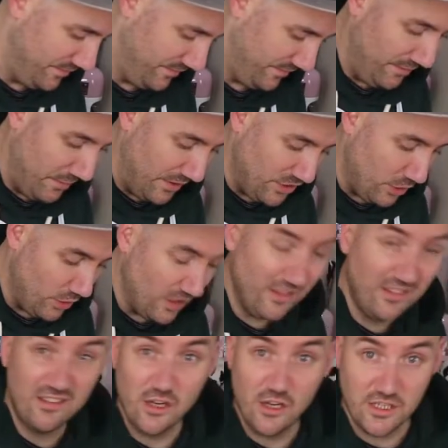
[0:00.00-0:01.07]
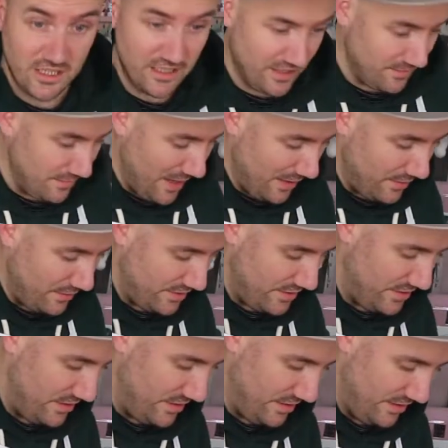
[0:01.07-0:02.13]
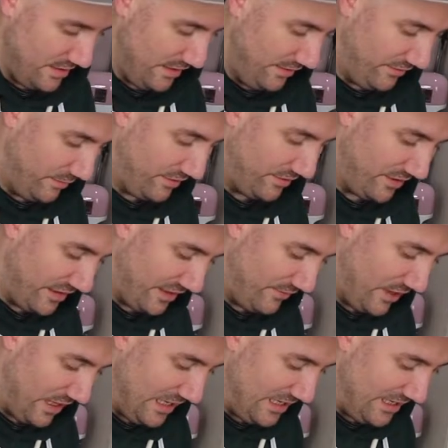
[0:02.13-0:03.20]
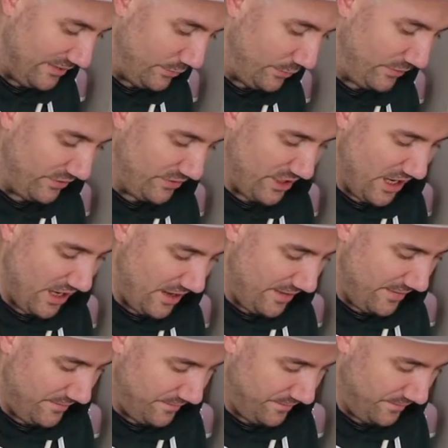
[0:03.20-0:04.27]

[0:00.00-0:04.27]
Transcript: So my chocolate's starting to melt, so I'm just going to give it a little stir.